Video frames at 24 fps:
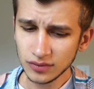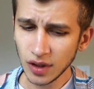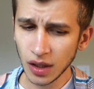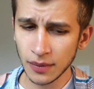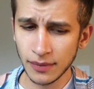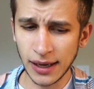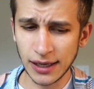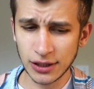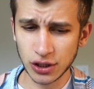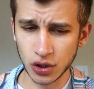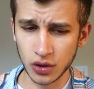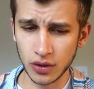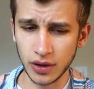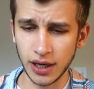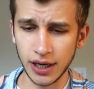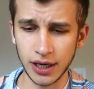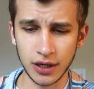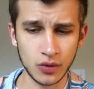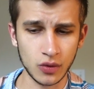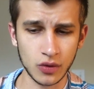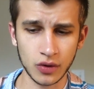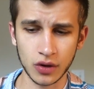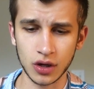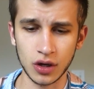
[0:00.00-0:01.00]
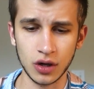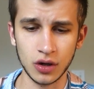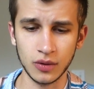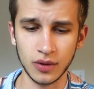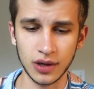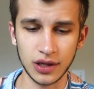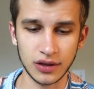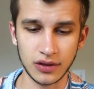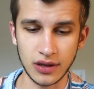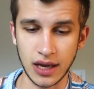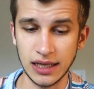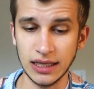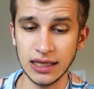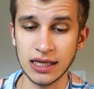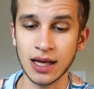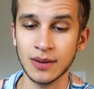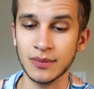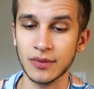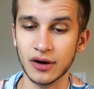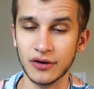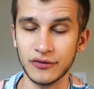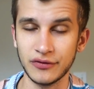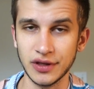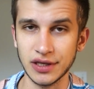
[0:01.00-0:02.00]
Metroid, or go with any
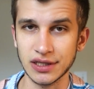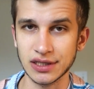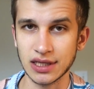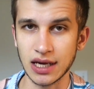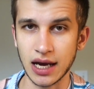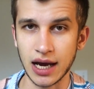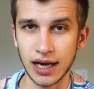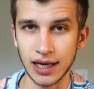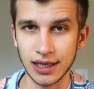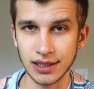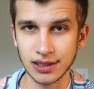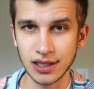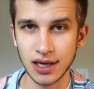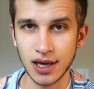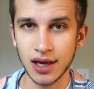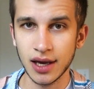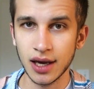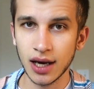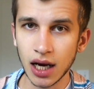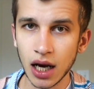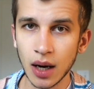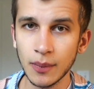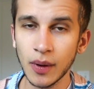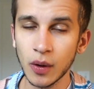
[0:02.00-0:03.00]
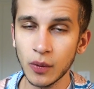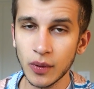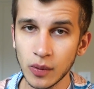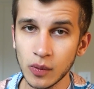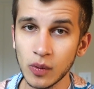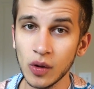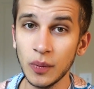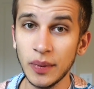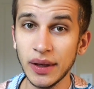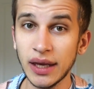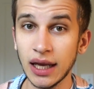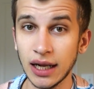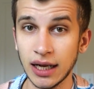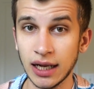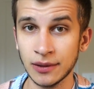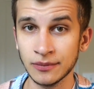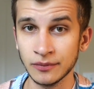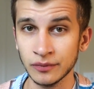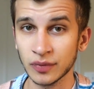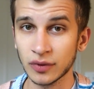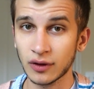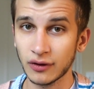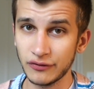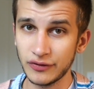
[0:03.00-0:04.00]
number of these guys. But we will be
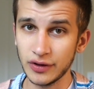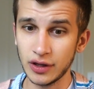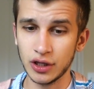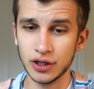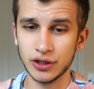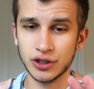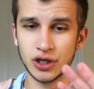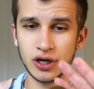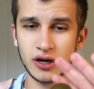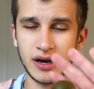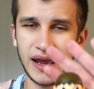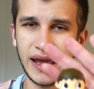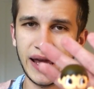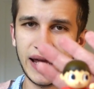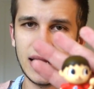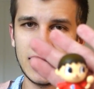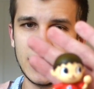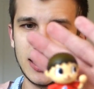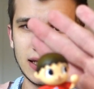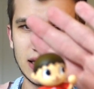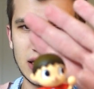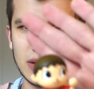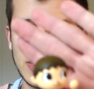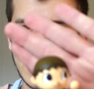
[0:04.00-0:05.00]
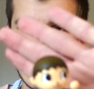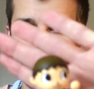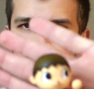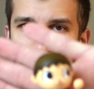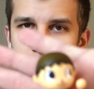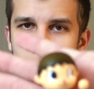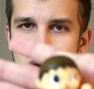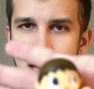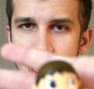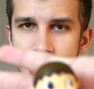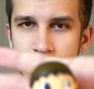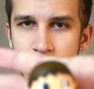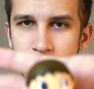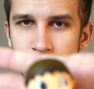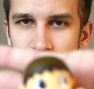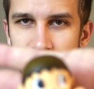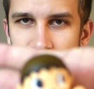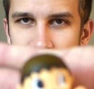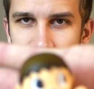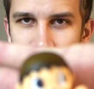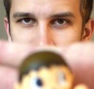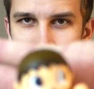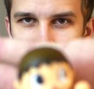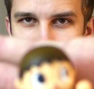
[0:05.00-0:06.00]
getting Villager and Isabelle
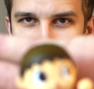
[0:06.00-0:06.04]
in